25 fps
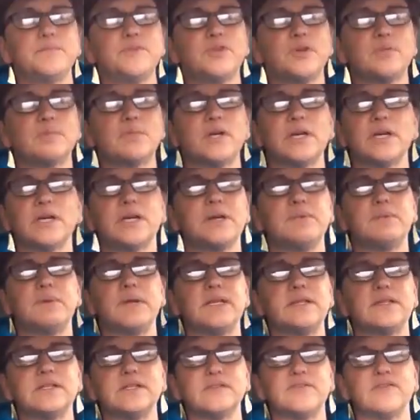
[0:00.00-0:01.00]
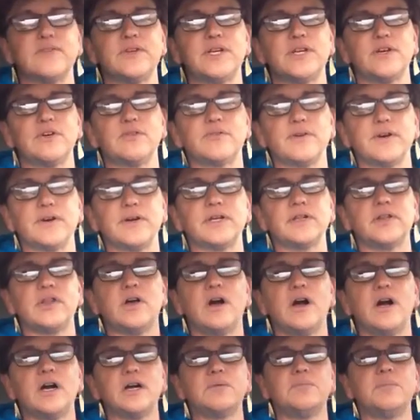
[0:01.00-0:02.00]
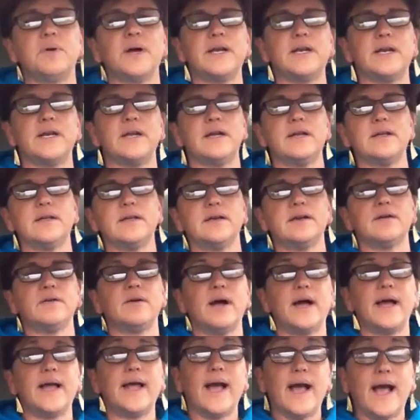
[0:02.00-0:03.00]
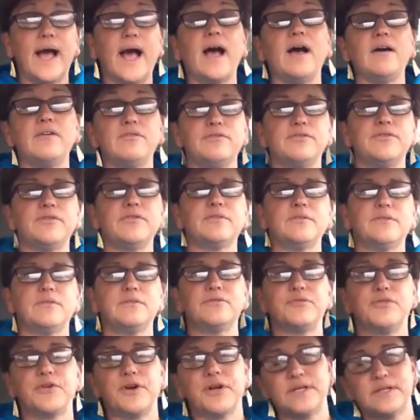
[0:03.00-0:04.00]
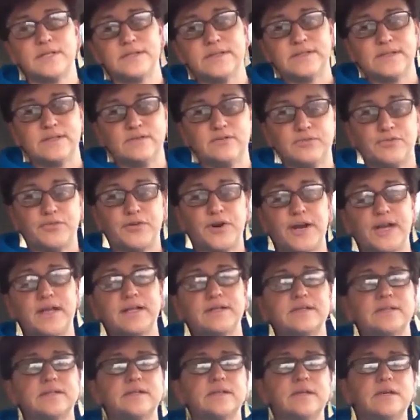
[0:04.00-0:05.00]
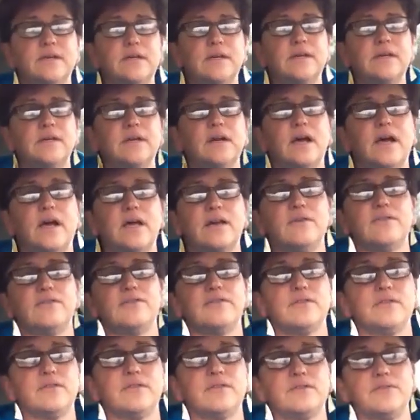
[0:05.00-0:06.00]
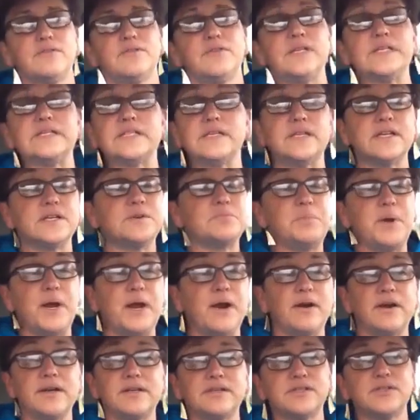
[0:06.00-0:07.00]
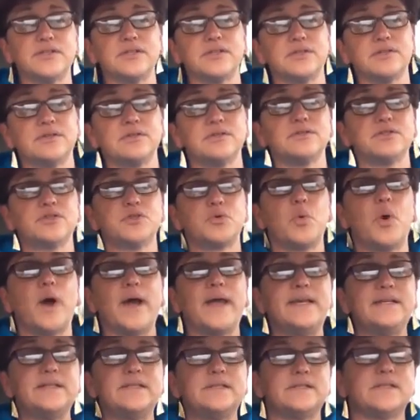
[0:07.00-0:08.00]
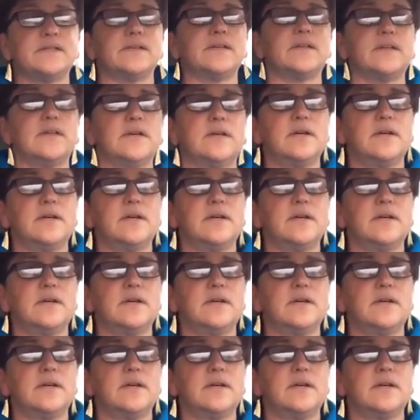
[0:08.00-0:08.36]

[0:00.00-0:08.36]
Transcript: So I'm not going to make this video very long, but you know, I have friends in France. I've visited Paris twice.